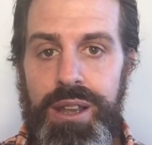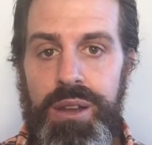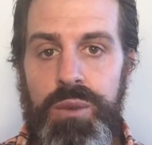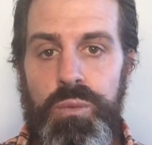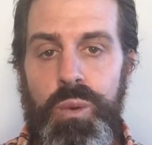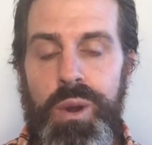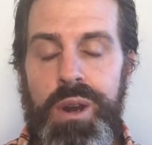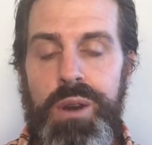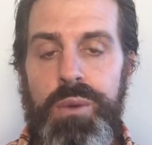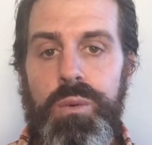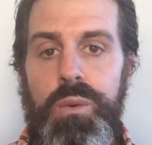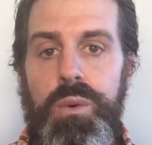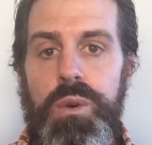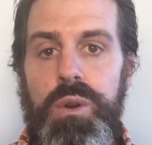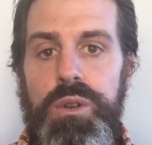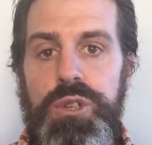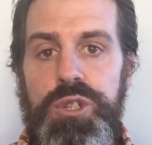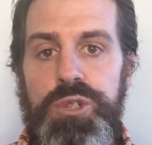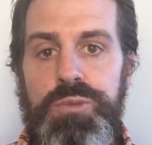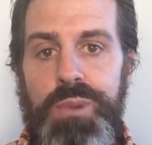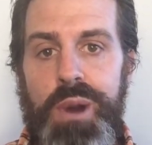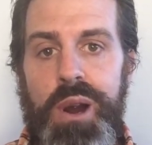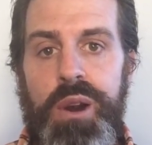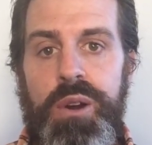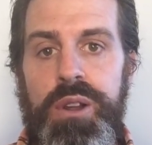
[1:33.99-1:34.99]
And when
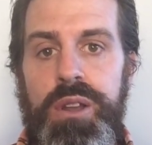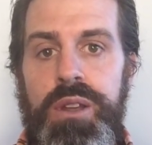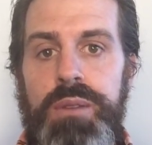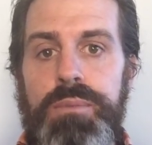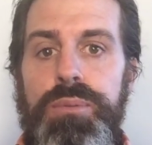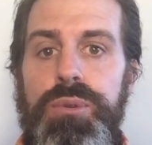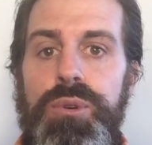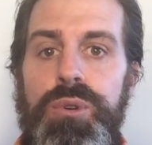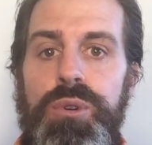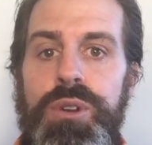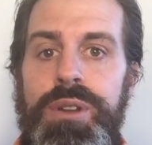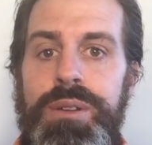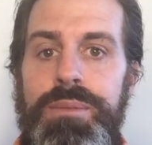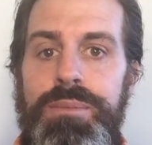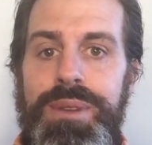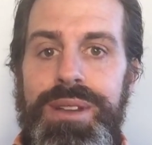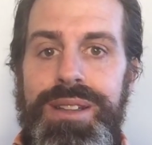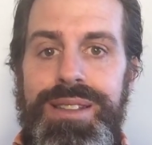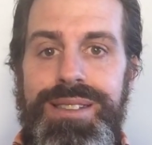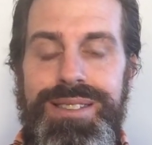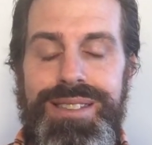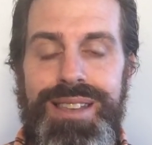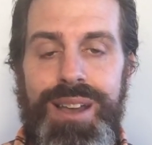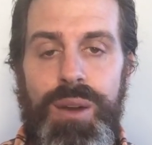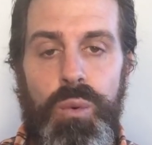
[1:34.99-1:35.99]
sprouting and pruning
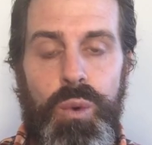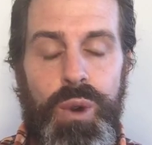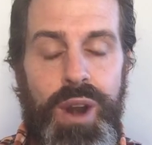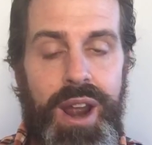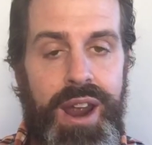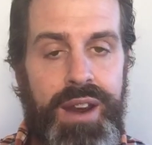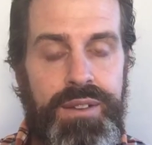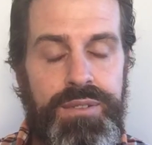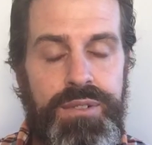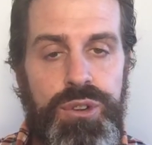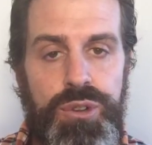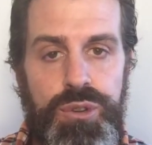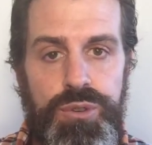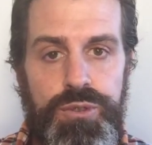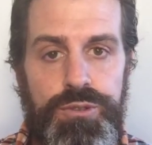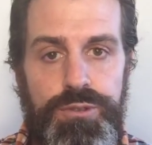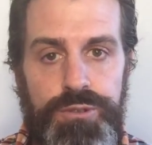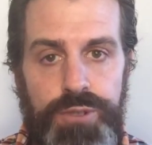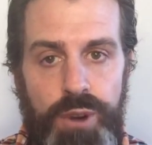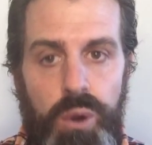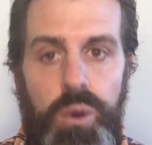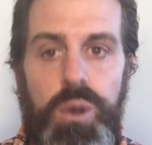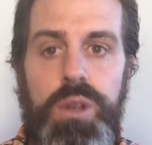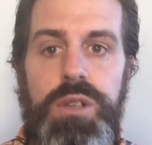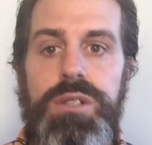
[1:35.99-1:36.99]
means that whatever you
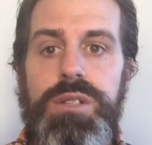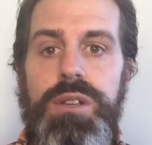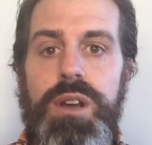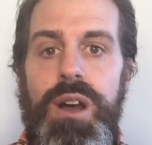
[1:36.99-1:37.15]
focus